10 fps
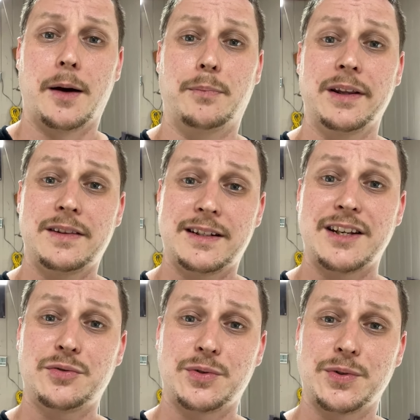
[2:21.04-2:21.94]
but the
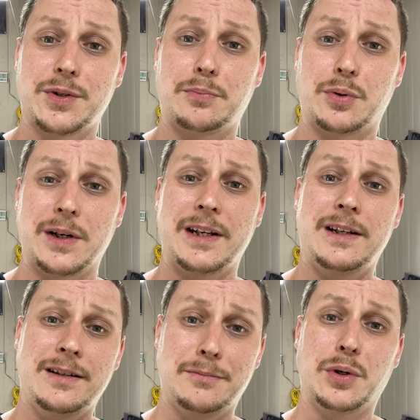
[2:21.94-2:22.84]
test results are
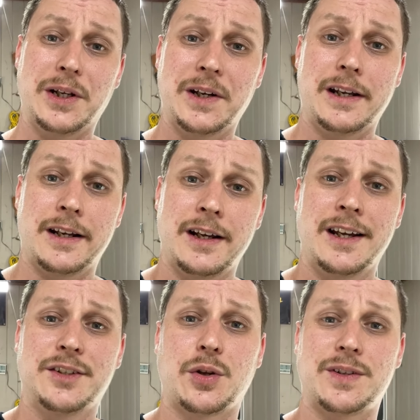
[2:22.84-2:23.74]
pretty good.
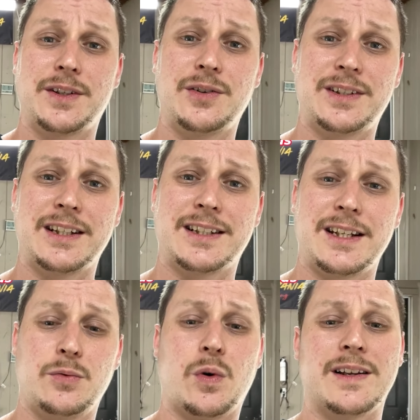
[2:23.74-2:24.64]
So the 0 to
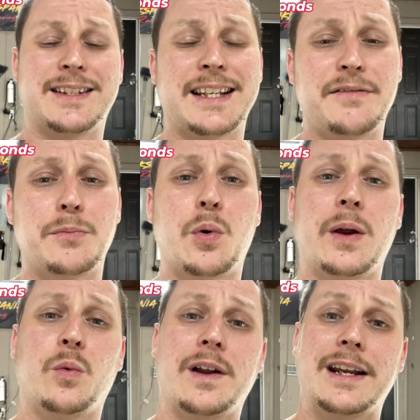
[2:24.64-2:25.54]
60 was
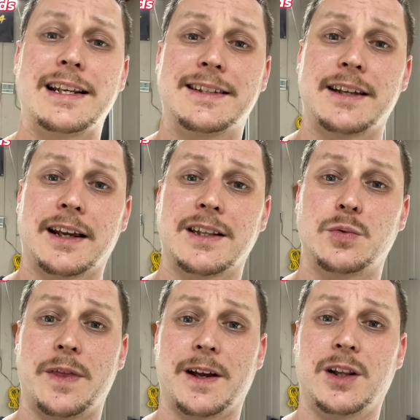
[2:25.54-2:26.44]
7.19 seconds
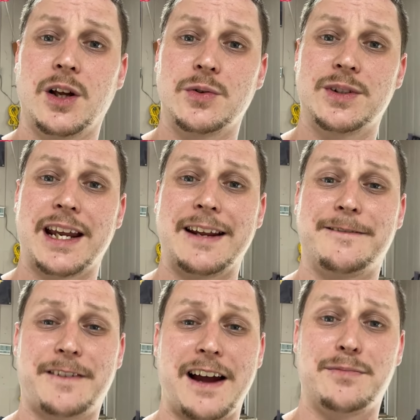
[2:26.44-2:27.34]
with it closed and
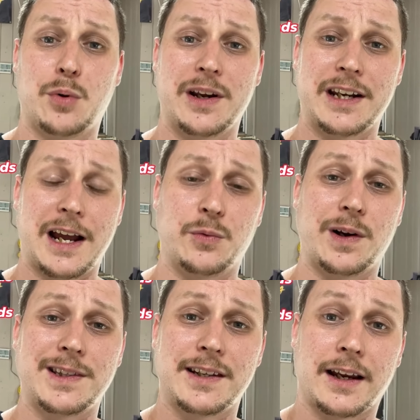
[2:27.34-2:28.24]

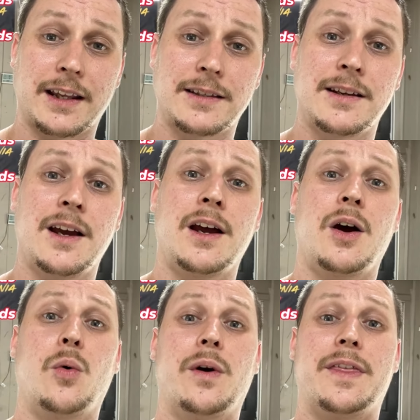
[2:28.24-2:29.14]
5.91 seconds
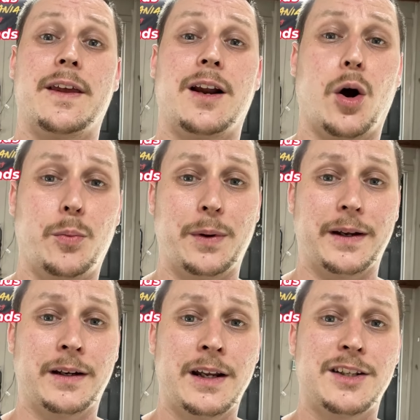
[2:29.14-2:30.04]
with it
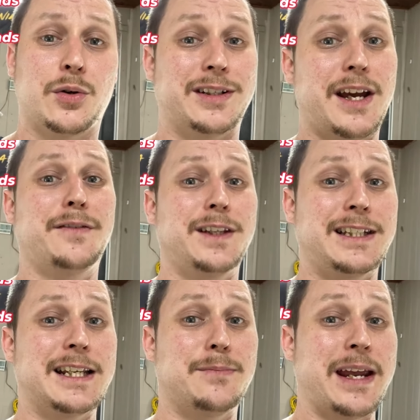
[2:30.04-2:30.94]
open. So it definitely
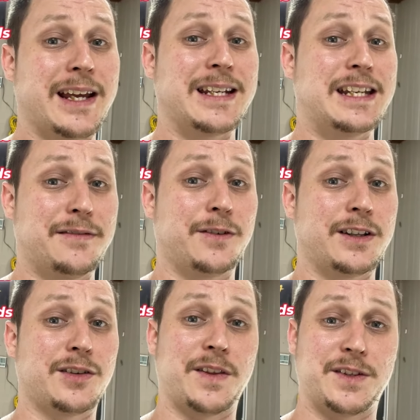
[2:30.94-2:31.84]
did make a
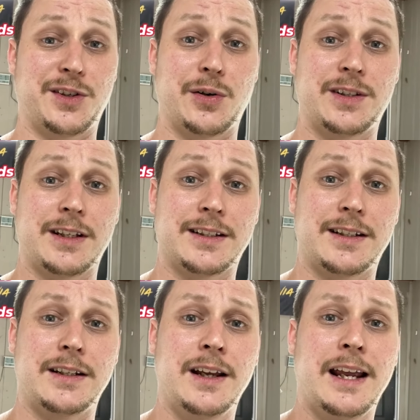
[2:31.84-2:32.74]
difference on the 0 to
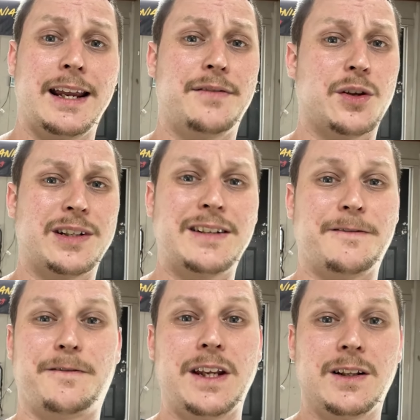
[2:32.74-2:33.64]
60, even though it
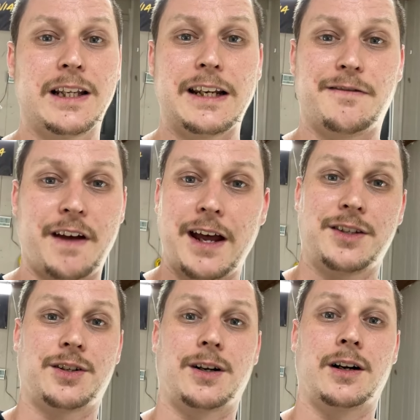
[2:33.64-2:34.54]
didn't feel any
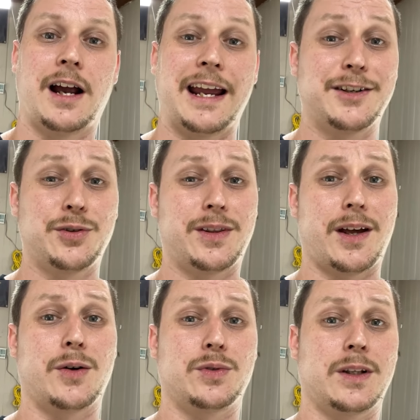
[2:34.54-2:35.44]
faster. I actually
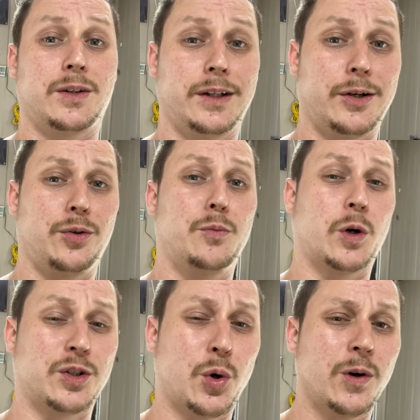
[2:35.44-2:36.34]
thought it was a little
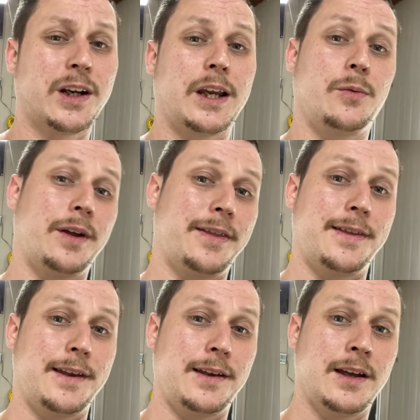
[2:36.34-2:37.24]
more torquey with
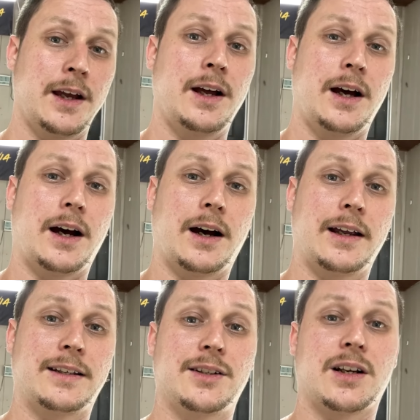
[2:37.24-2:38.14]
the
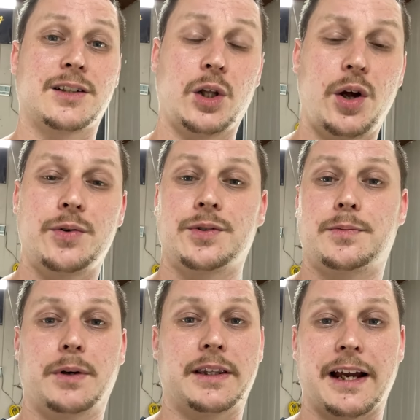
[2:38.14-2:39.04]
exhaust
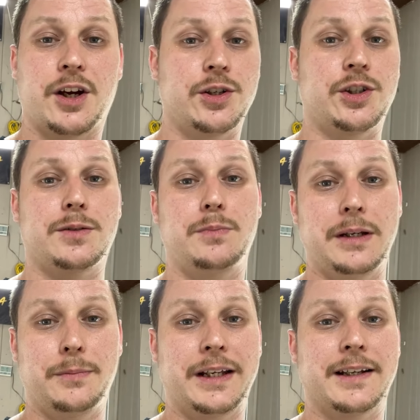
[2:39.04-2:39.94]
closed, but that could just
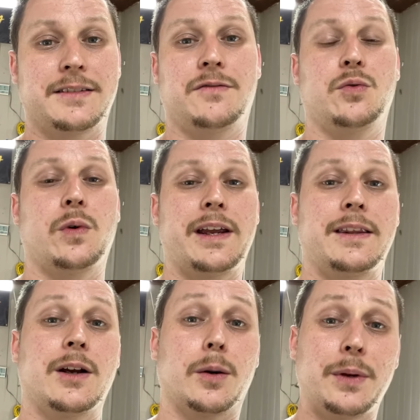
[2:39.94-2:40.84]
be because of the way
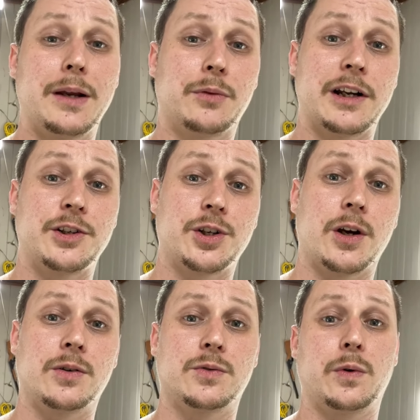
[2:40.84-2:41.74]
the RPM range
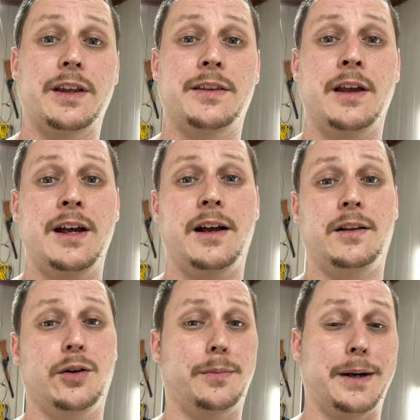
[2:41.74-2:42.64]
goes with a
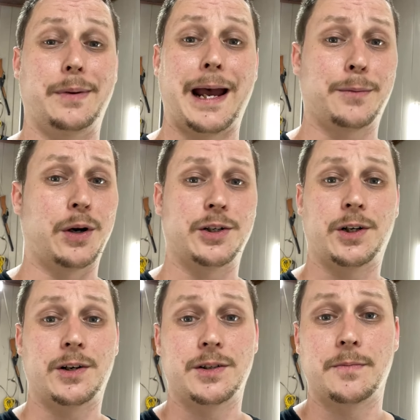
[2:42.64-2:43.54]
little bit of back
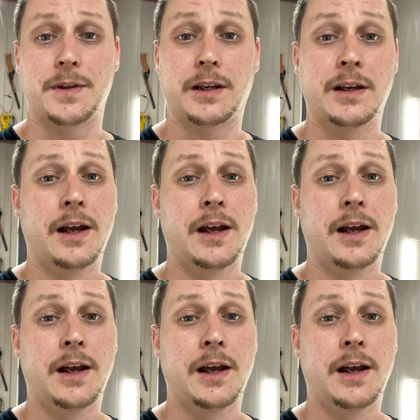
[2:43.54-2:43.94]
pressure or something.